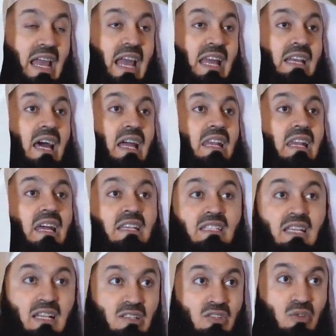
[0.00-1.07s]
And Allah
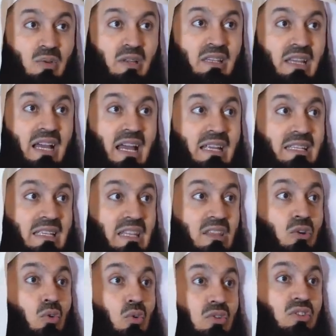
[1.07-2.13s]
tells you in the
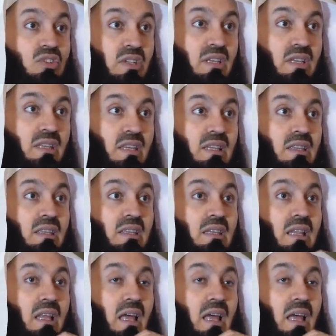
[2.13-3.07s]
Hadith Qudsi that